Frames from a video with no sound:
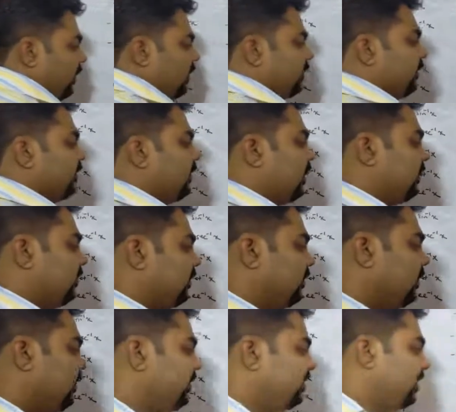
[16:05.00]
this answer
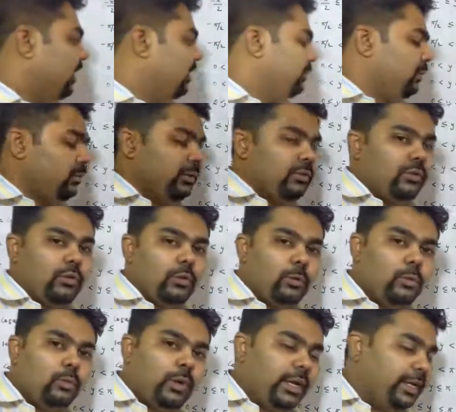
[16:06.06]
is lying between 0 to
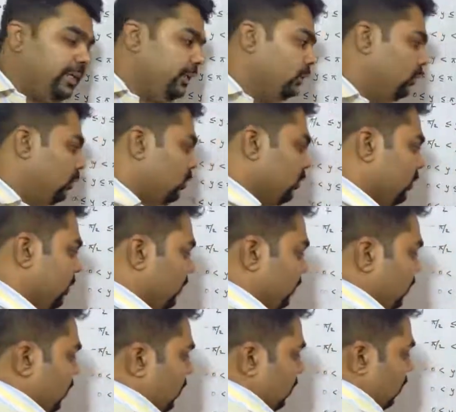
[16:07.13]
180 or not.
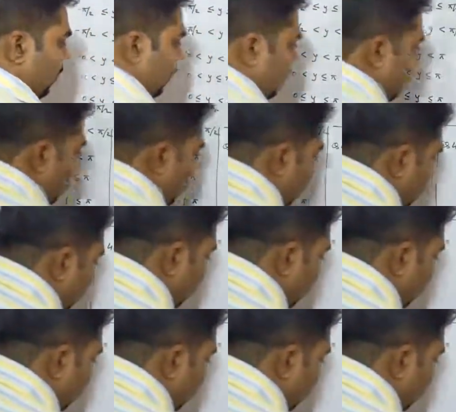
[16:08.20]
Okay, so